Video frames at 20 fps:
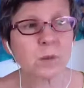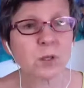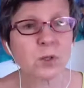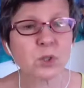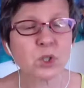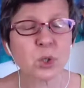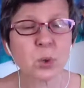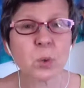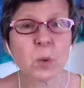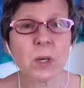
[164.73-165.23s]

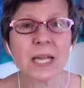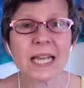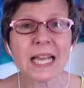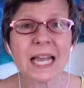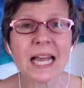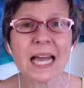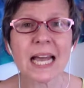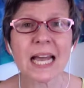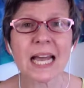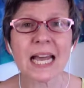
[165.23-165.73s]
So,
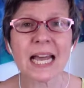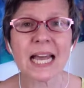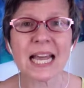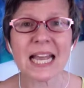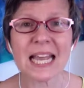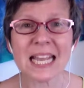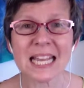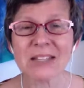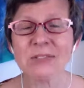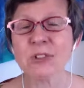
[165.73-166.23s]

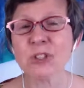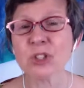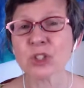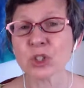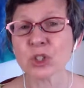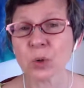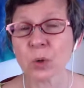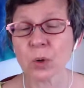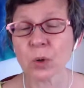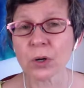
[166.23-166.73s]
in
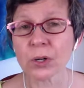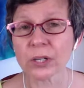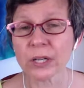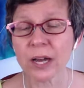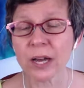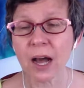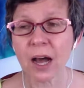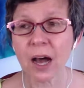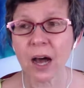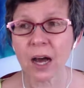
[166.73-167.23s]
short,
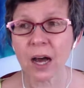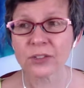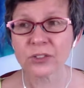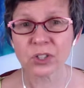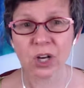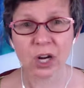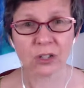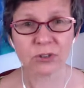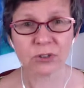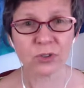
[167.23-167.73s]

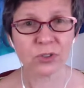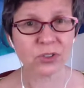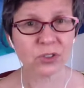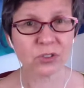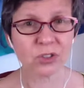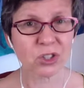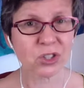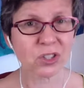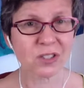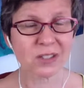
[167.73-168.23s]
doctors
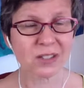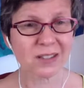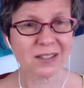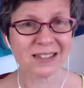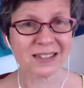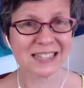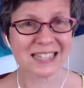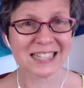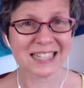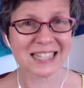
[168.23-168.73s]
just
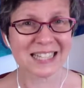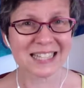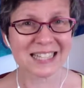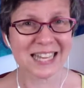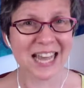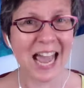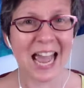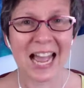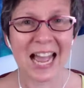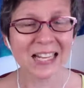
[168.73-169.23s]

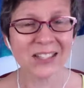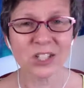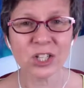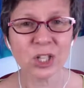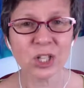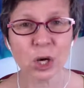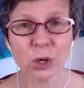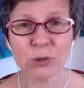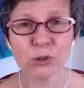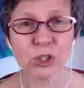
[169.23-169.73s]
can't
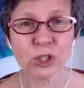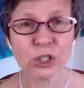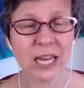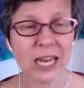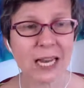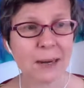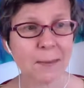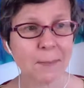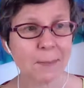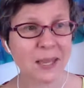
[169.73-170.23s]

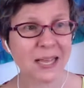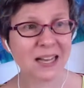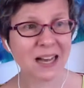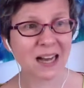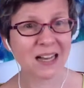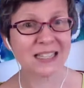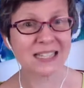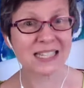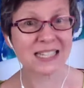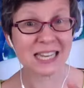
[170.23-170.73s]
negotiate
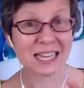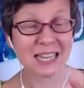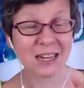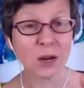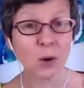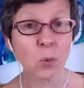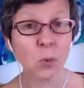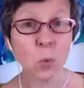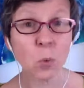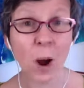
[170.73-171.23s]
because, in
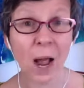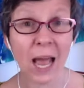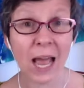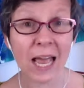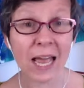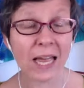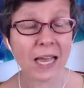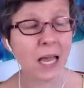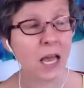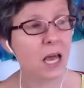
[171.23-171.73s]
a
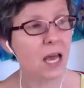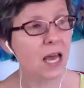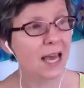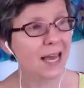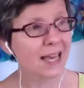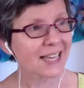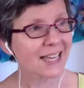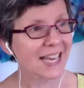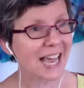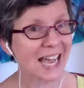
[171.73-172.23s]
way,
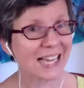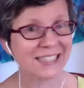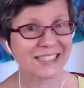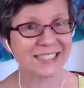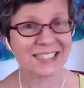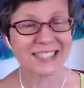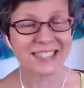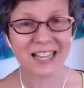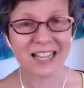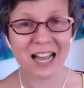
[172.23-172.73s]
you can't
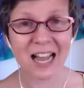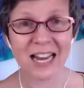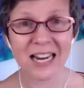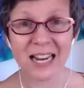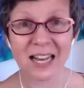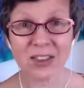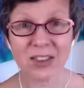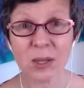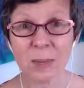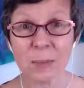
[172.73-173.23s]
decide
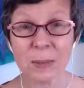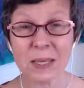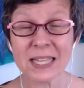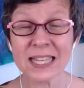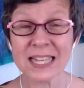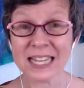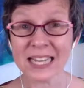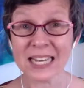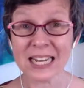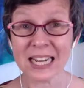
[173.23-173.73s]
at the
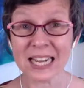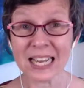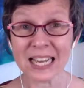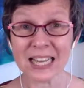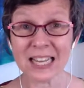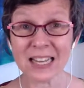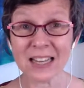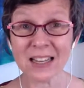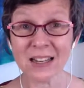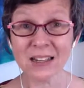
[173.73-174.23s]

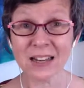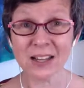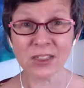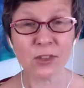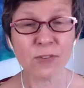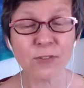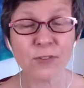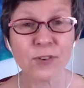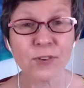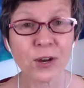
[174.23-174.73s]
beginning, at
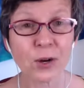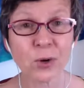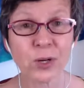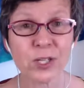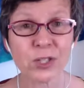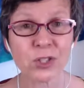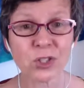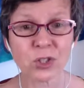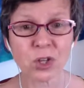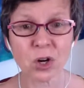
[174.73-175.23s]
the very
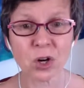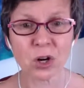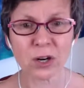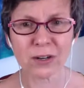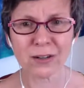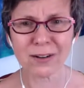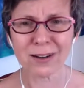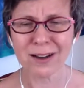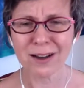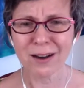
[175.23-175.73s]

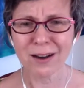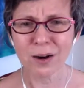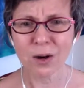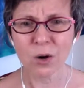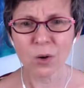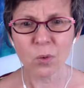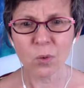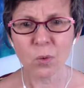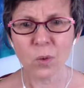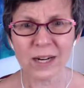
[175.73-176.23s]
start,
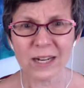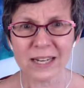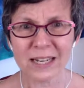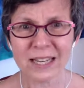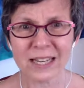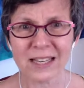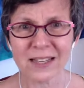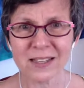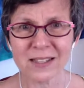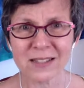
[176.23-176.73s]
what it
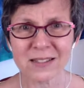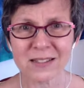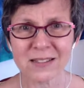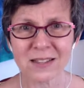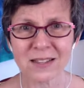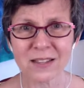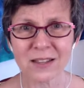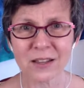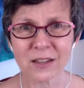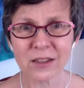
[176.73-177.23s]
is
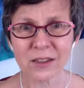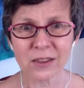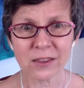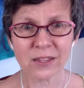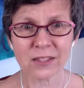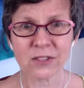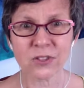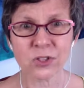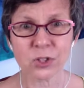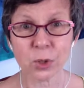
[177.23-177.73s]

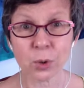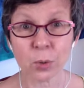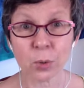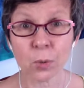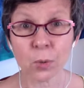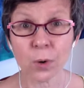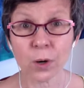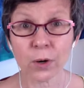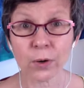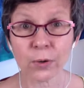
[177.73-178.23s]
that you're
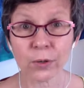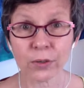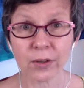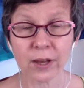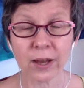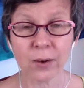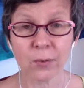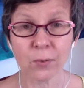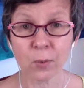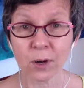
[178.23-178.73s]
worth
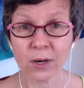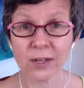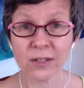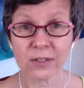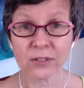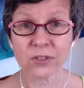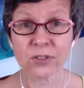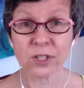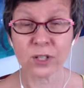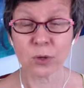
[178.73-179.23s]
and what it
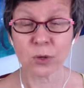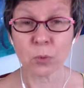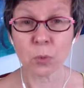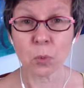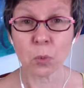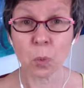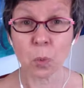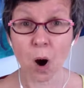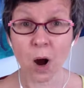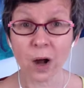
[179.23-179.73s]
is that you
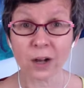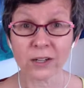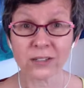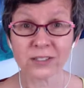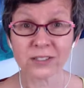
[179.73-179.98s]
want.